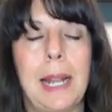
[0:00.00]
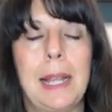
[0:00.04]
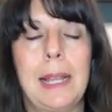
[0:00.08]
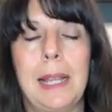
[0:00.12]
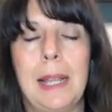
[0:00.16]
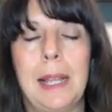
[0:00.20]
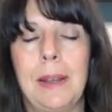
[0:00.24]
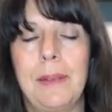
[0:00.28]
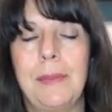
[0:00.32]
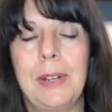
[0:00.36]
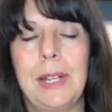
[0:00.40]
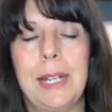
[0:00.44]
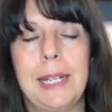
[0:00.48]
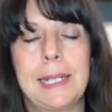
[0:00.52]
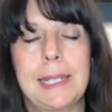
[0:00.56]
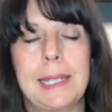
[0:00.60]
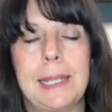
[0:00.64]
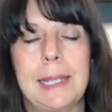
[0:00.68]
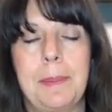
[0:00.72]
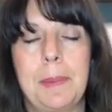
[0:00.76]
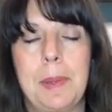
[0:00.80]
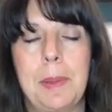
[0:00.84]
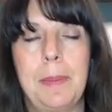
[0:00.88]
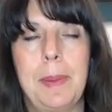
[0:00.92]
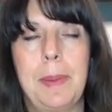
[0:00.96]
I love and
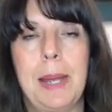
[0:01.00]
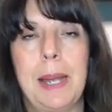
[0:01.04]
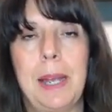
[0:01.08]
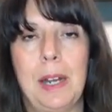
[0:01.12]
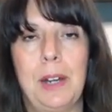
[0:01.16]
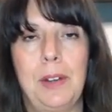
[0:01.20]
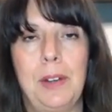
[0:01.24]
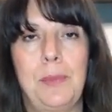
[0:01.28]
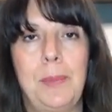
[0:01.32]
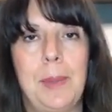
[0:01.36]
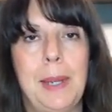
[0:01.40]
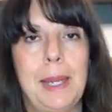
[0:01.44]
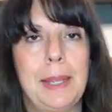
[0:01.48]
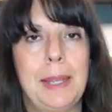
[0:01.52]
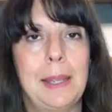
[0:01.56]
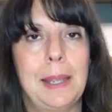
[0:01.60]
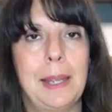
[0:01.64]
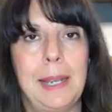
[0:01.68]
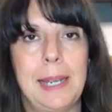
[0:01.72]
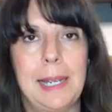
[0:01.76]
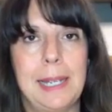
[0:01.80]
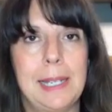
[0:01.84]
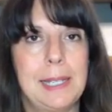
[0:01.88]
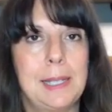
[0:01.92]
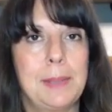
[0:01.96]
accept the part of me
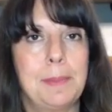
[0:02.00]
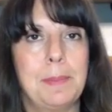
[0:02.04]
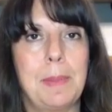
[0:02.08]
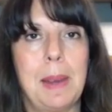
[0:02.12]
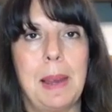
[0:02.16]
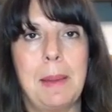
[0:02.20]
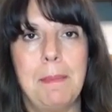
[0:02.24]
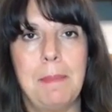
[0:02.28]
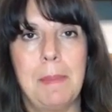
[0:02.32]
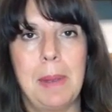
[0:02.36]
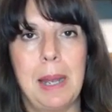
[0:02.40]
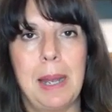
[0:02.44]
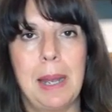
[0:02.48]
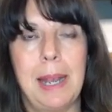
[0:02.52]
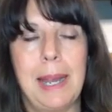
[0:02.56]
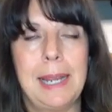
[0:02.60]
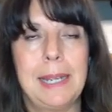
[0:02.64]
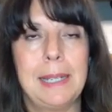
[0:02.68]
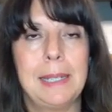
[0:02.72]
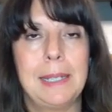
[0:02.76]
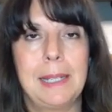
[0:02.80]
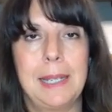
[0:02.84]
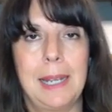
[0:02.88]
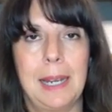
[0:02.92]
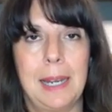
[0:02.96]
that is my
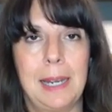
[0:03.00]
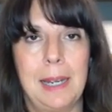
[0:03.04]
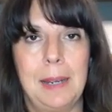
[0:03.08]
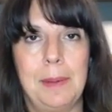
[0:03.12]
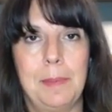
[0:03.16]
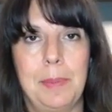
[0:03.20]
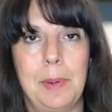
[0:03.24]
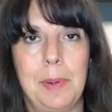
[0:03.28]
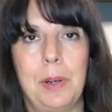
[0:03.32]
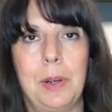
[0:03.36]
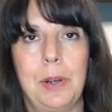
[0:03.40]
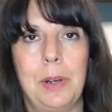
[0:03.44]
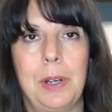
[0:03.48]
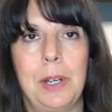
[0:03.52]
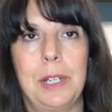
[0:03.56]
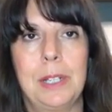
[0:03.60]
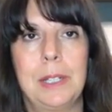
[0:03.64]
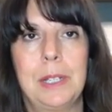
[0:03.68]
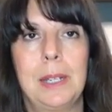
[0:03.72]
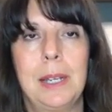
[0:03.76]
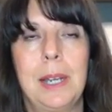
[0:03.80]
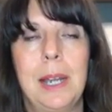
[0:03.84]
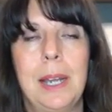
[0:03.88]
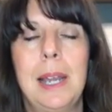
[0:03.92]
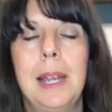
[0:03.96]
mind getting
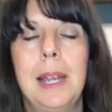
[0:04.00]
bored.